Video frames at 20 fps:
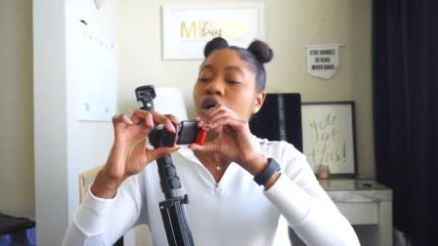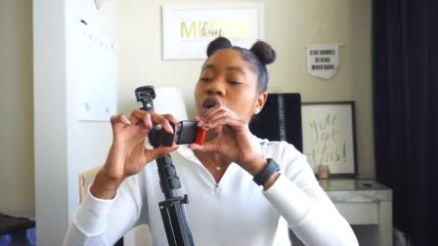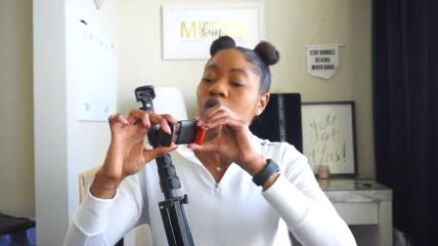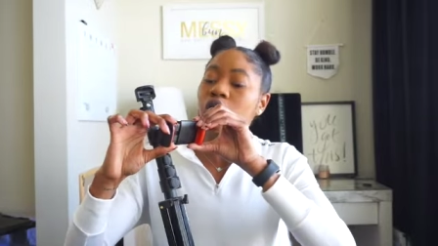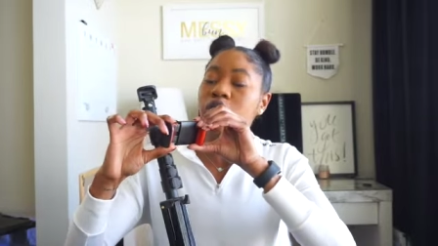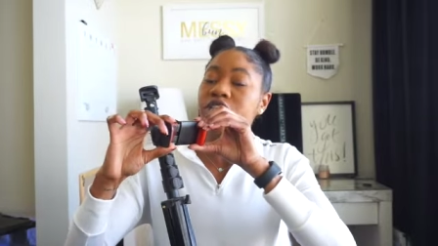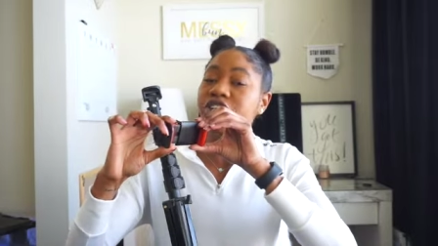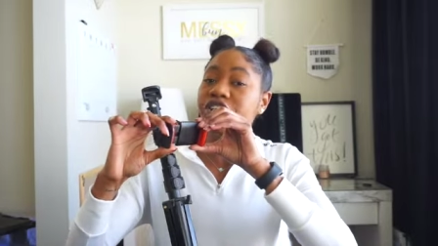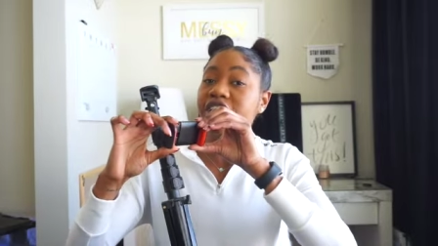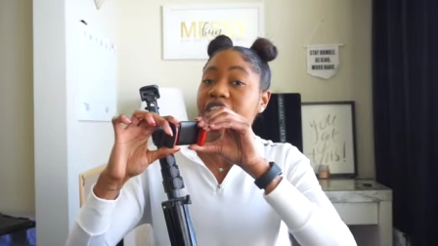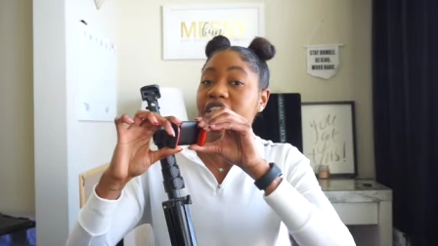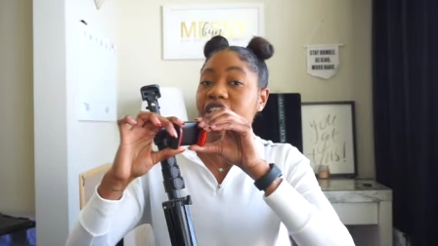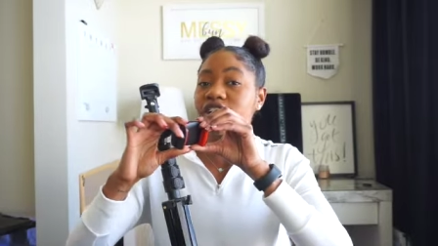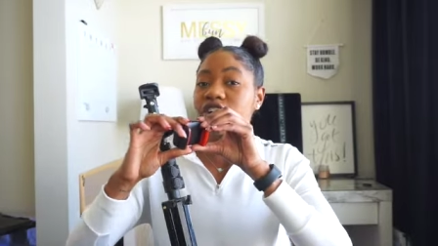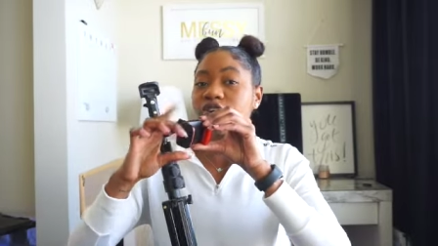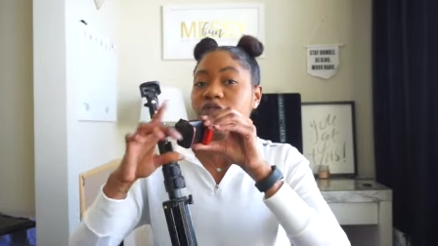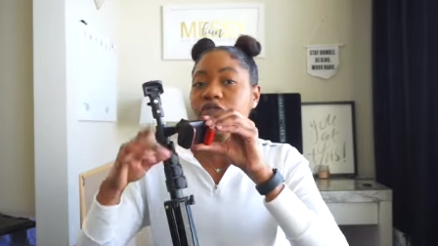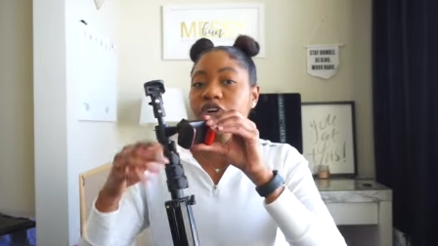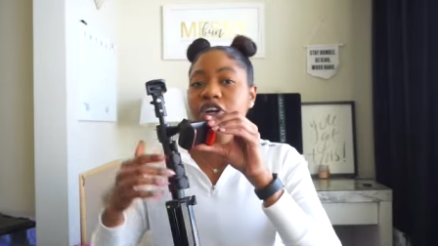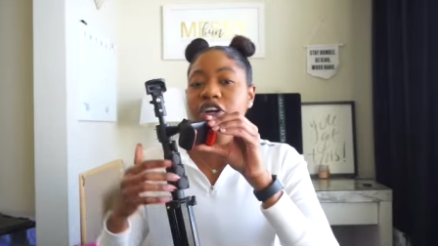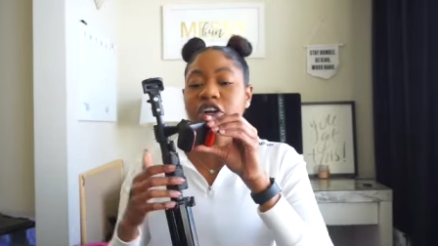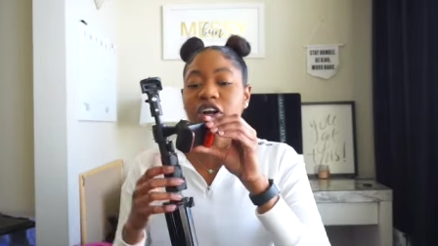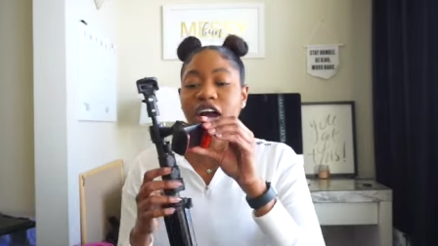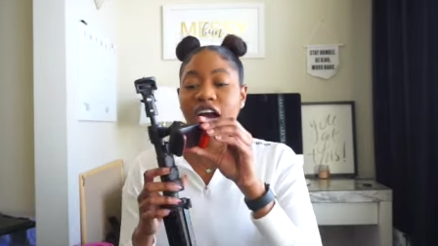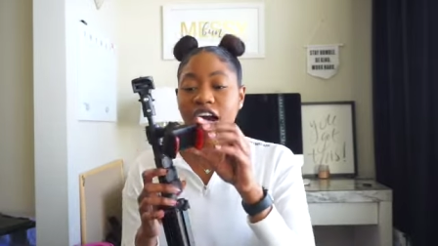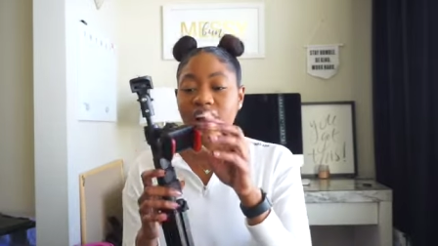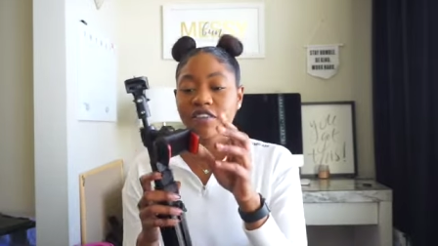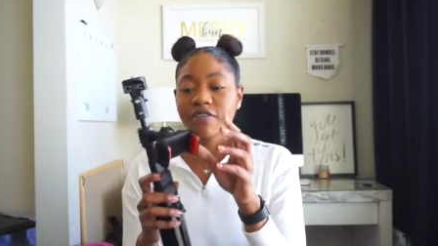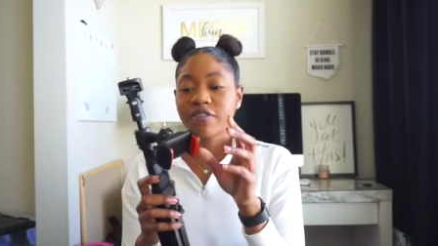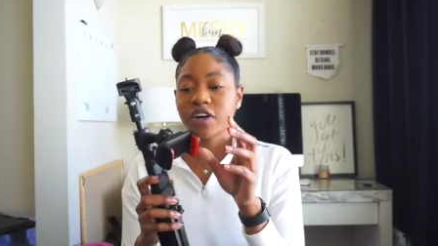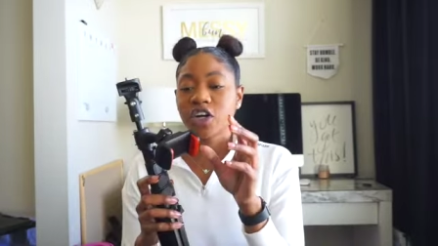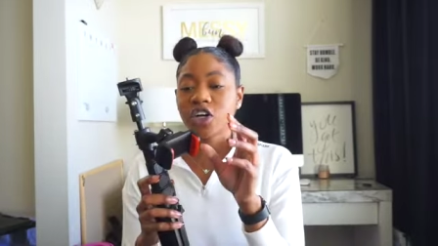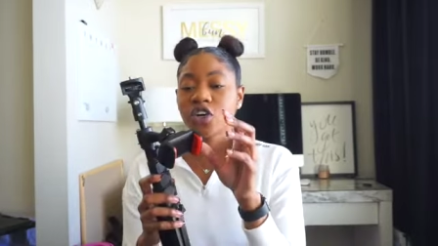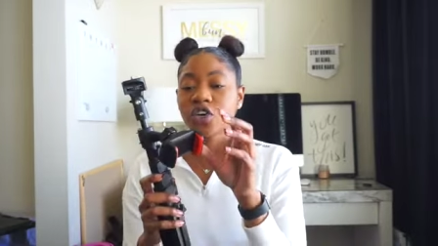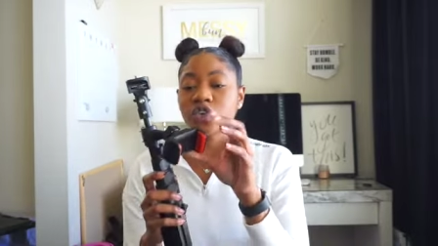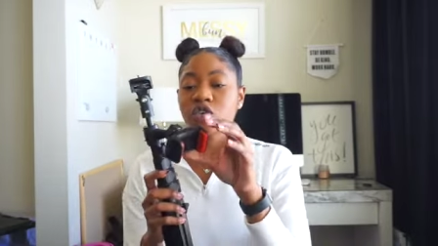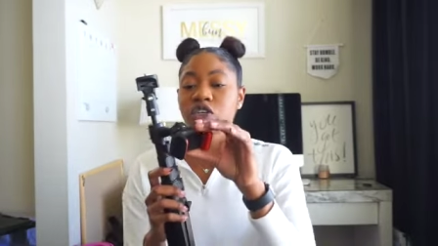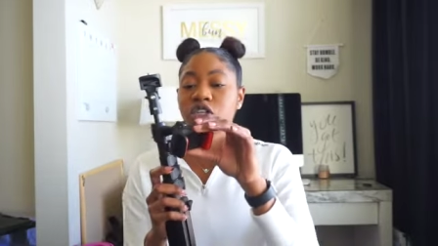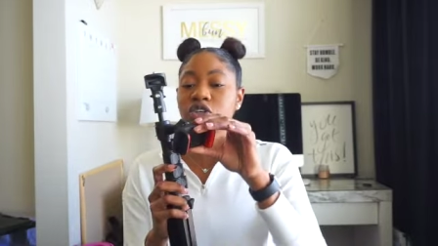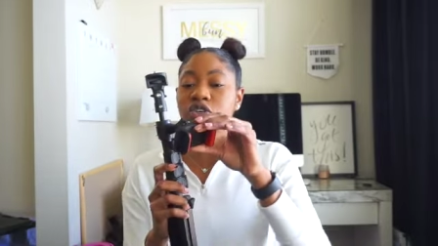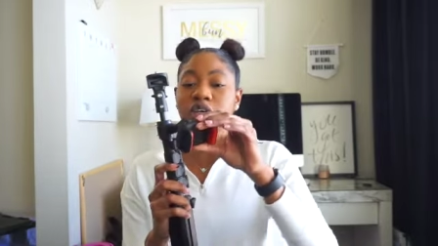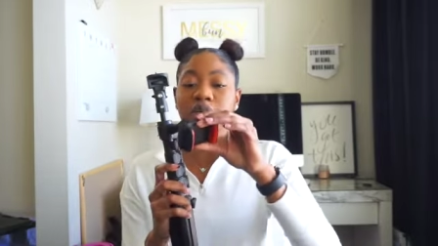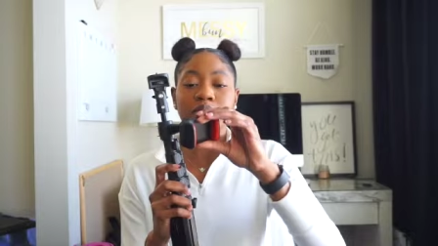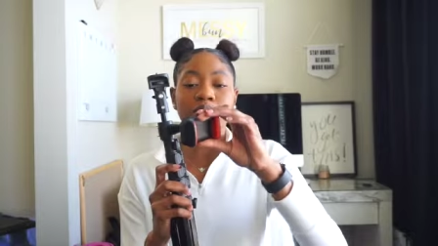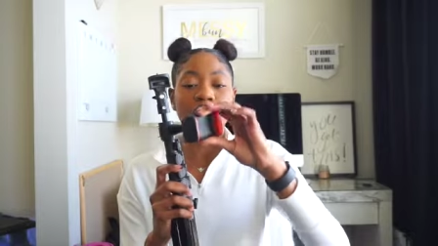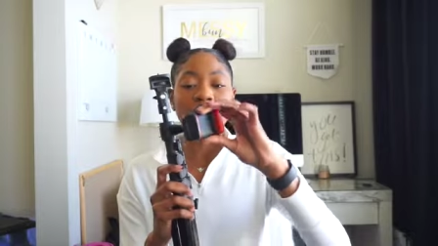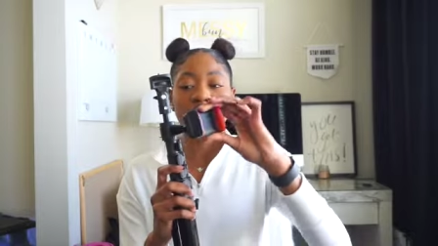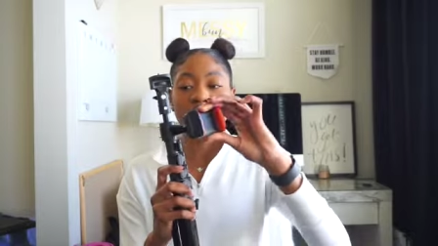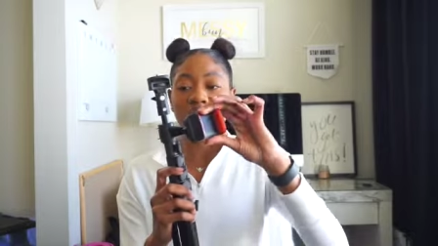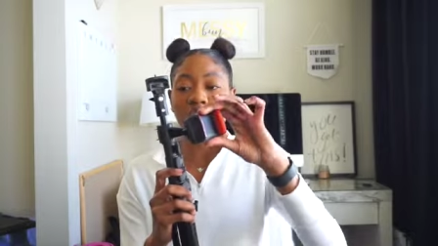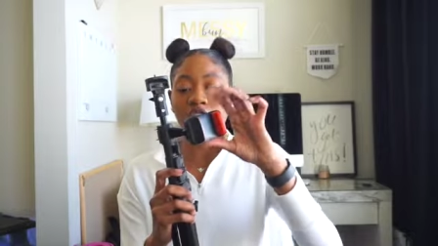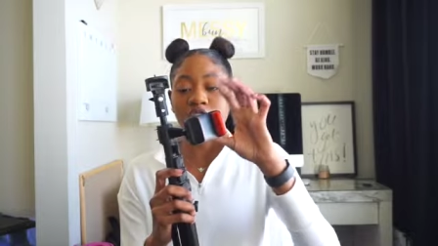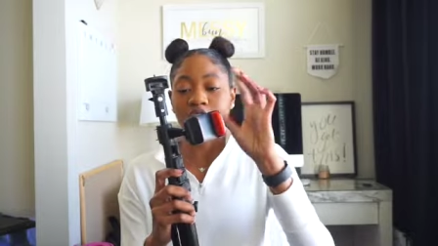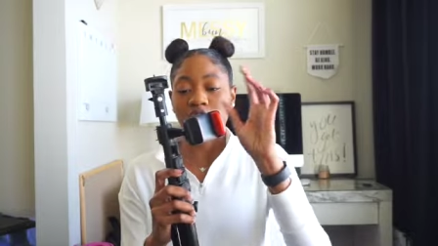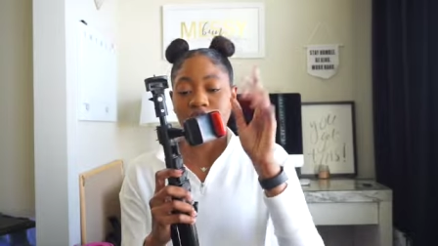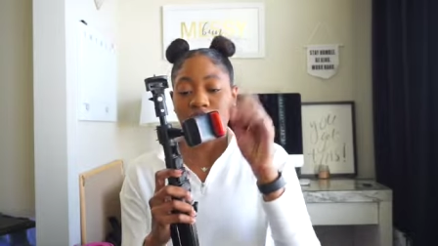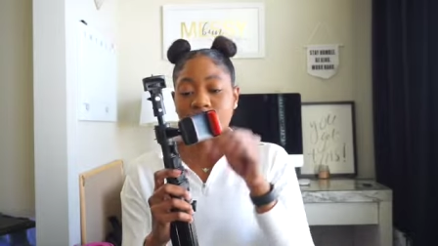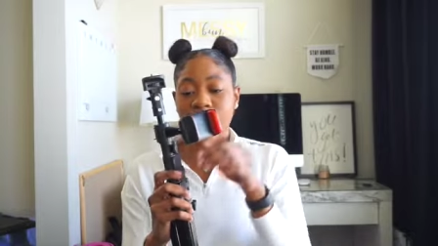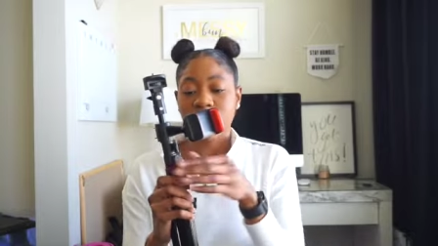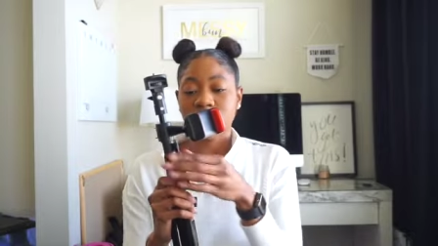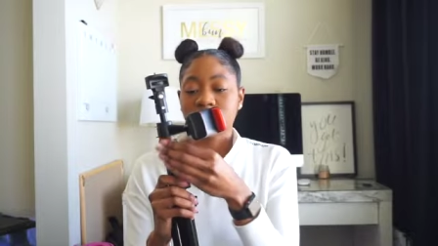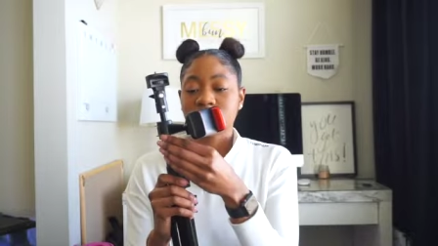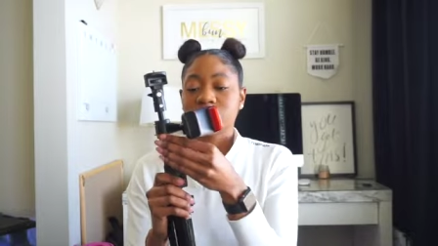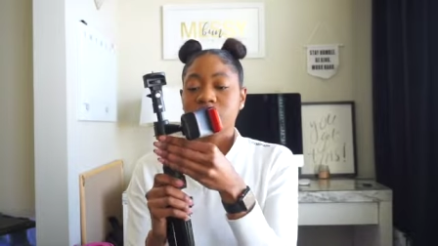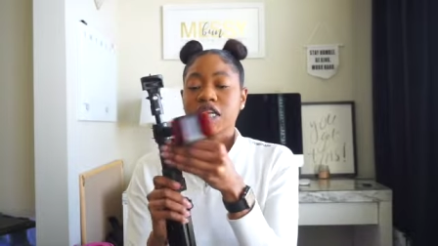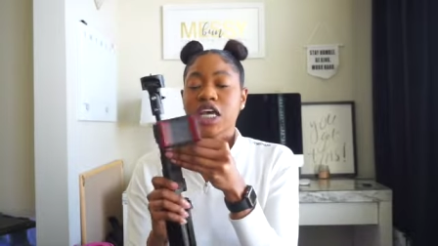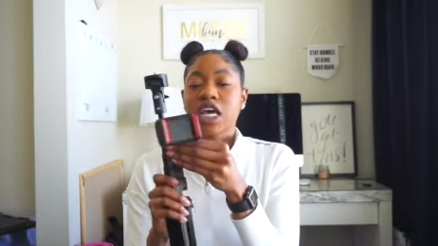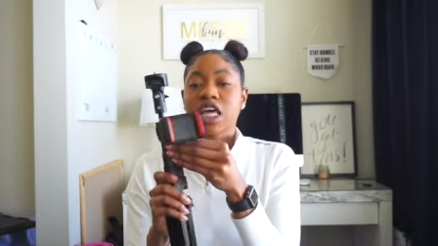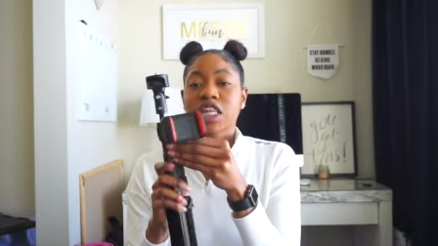holder here for your iPhone. You can move it all around.